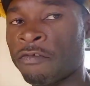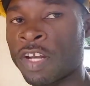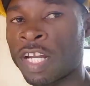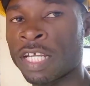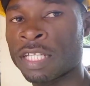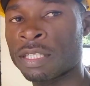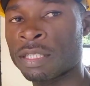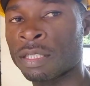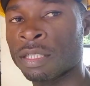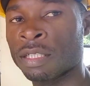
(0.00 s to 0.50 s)

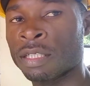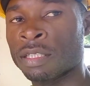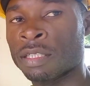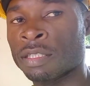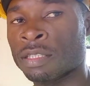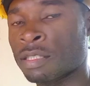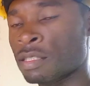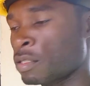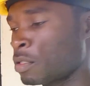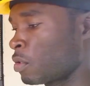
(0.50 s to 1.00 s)
flat.
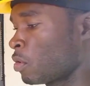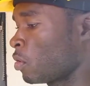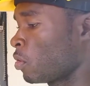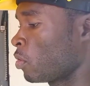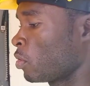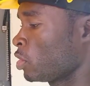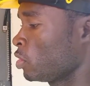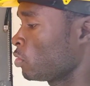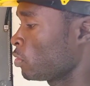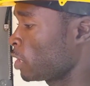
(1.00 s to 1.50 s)
So
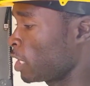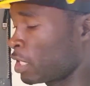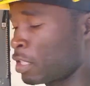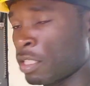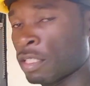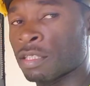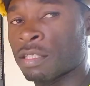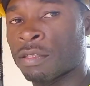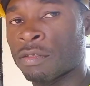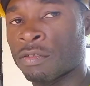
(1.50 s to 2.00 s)
you get
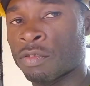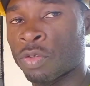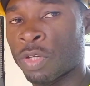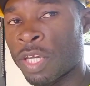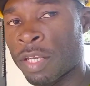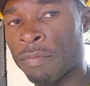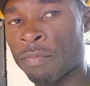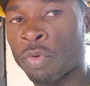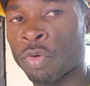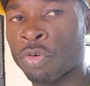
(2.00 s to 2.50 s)
it to get
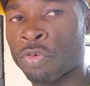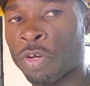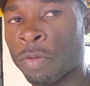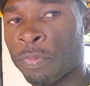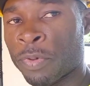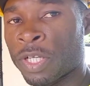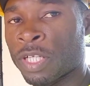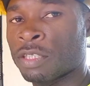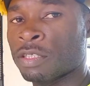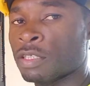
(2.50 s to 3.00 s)
more grip
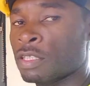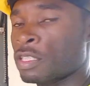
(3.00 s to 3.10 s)
on it, you